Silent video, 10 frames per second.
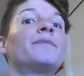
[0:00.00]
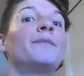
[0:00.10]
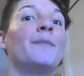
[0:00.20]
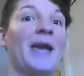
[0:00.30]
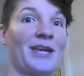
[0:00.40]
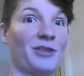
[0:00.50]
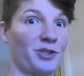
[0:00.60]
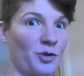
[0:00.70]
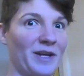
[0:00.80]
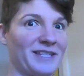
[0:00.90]
make the
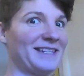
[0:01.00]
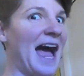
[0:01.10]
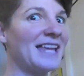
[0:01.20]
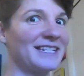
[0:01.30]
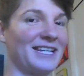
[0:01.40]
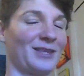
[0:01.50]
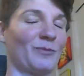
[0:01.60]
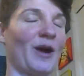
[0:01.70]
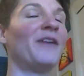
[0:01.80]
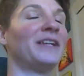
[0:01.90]
choice not to eat the
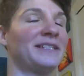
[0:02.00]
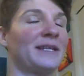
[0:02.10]
brownies,